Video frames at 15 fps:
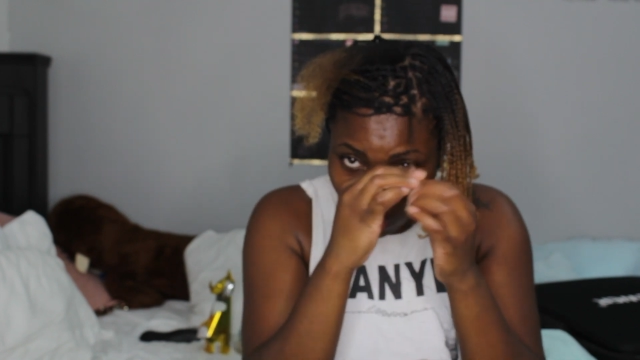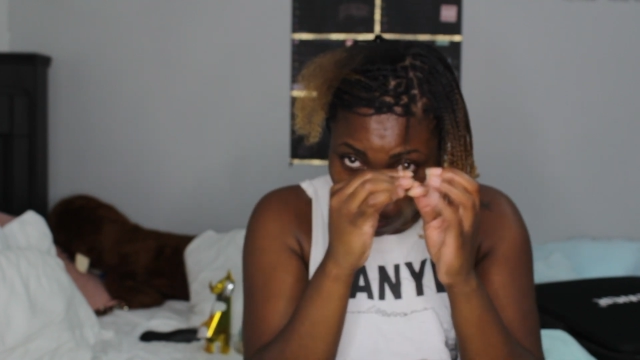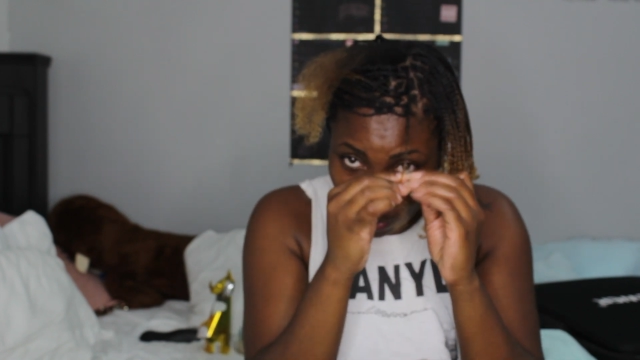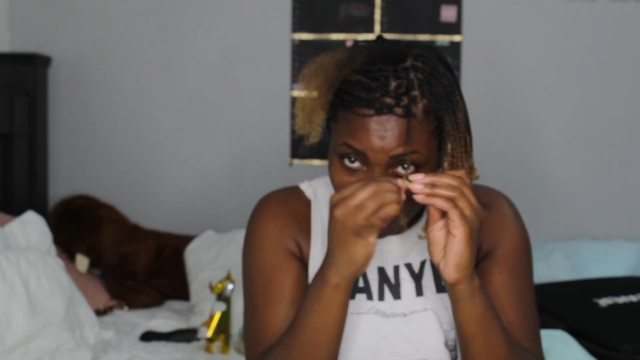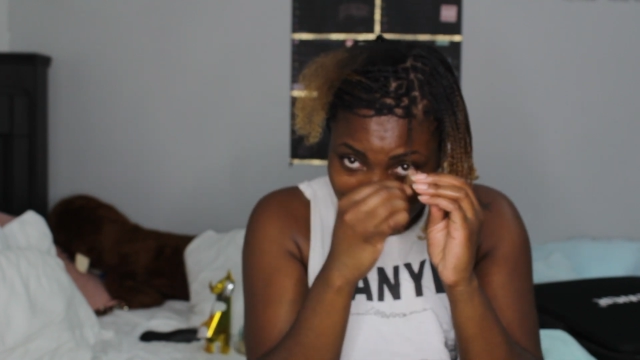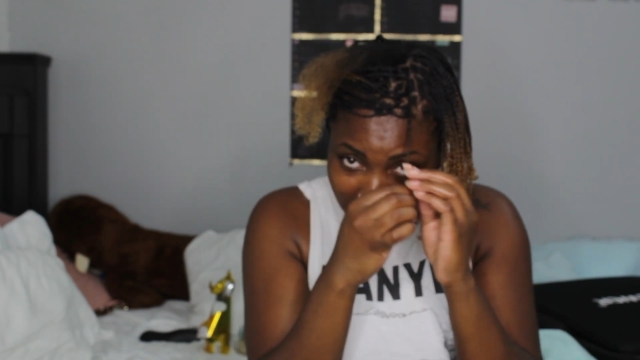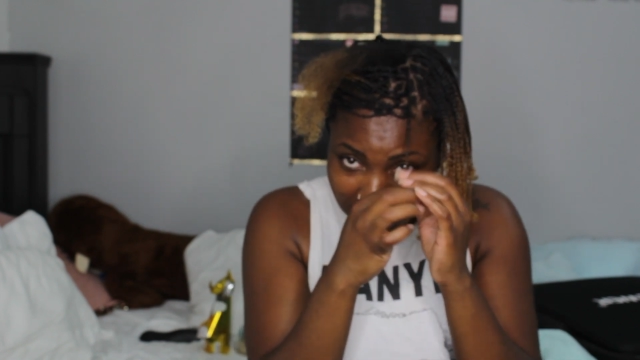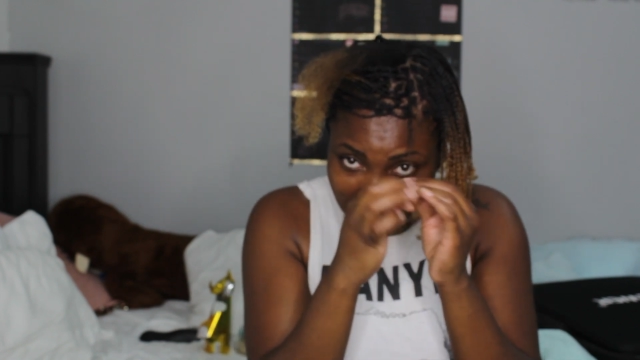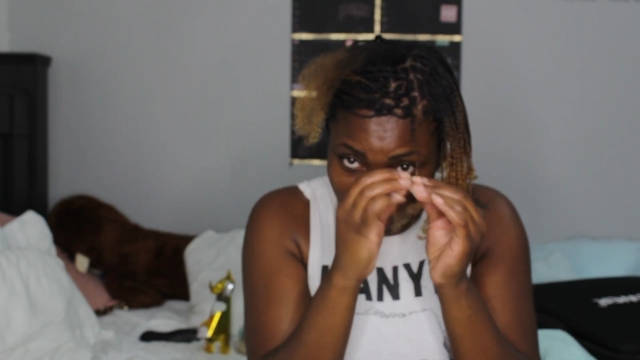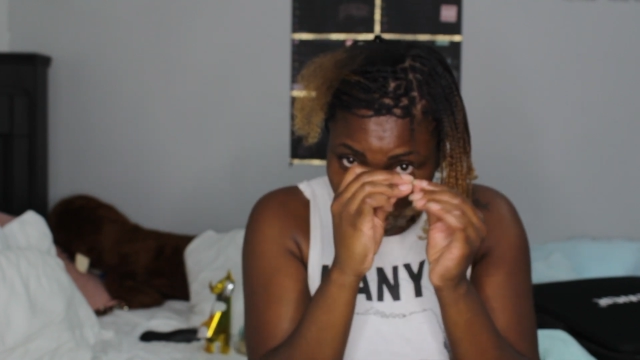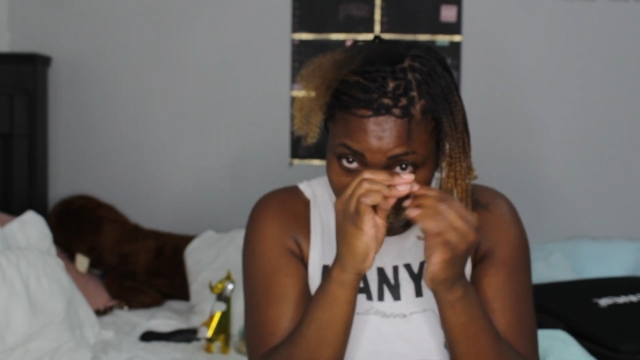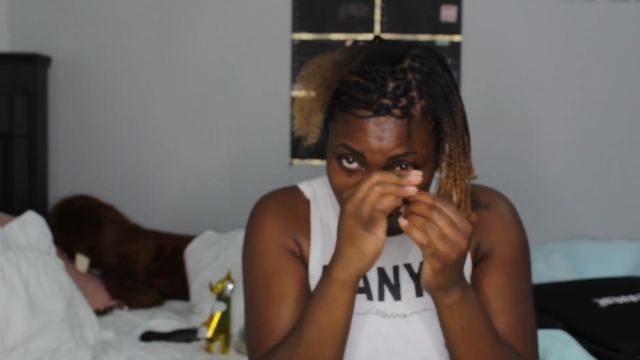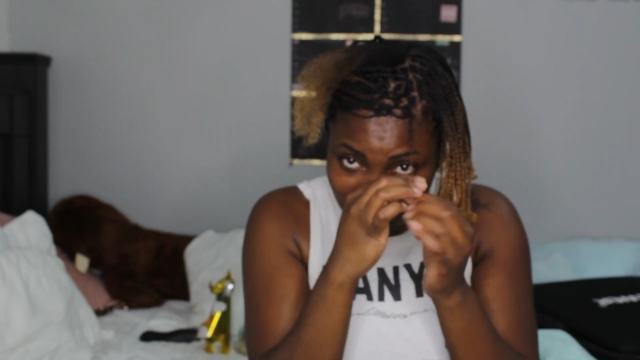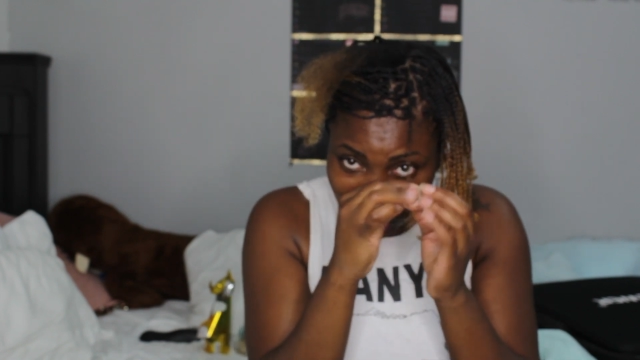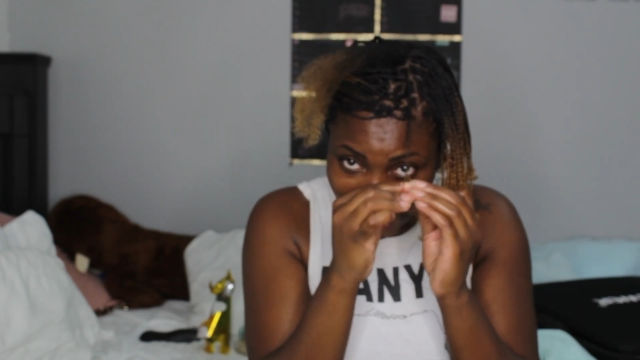I wanted it to
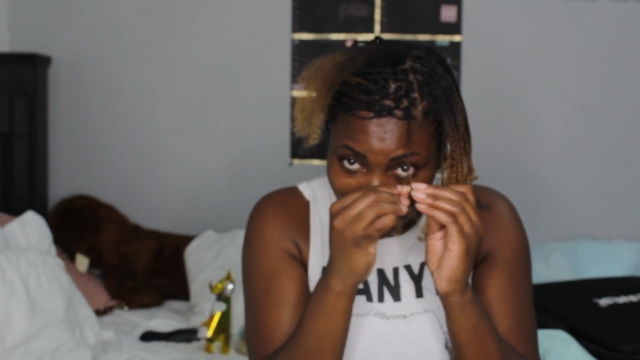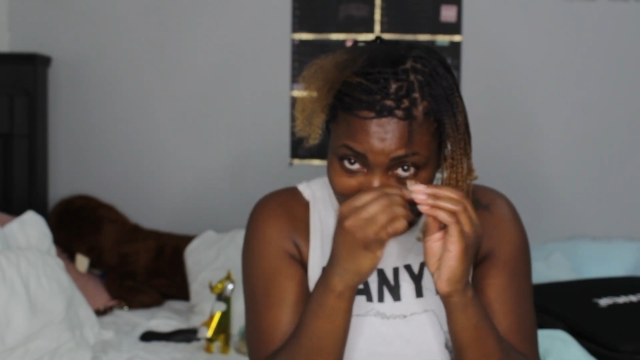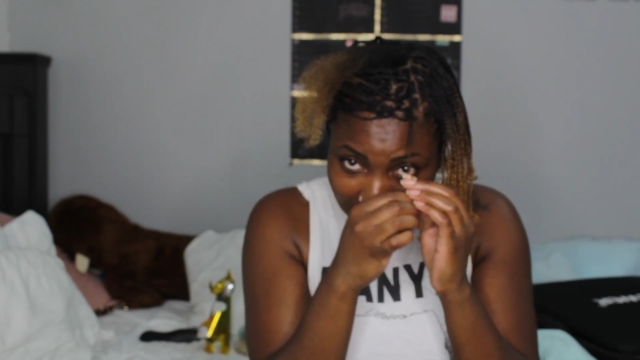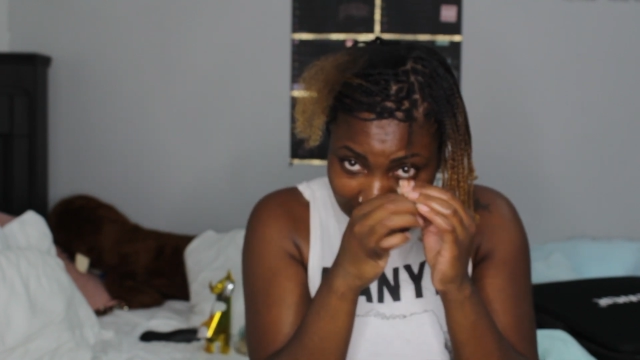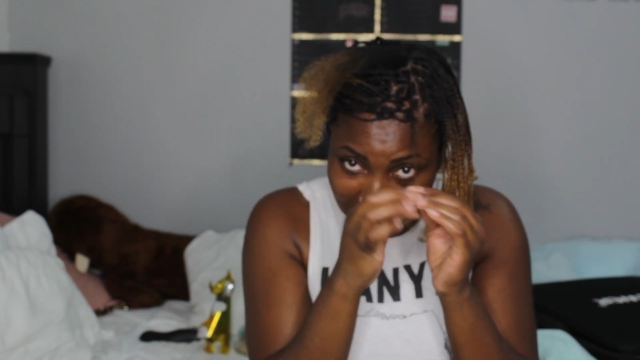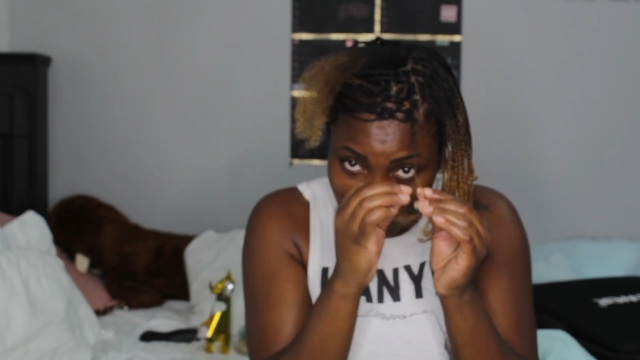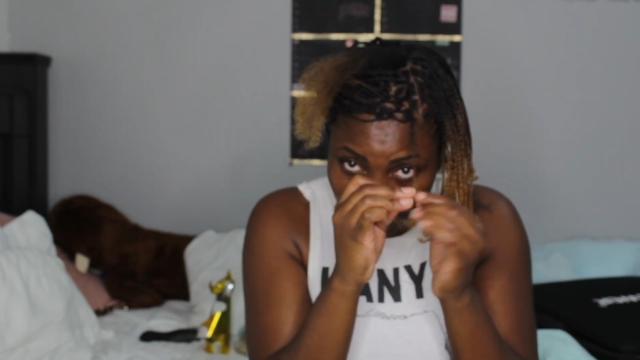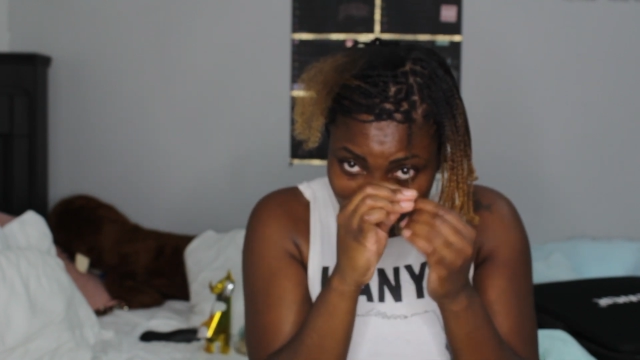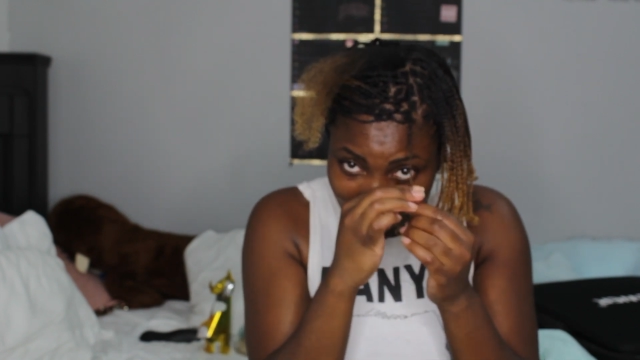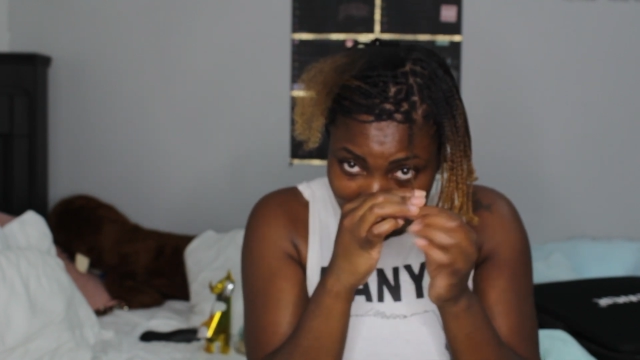be a challenge.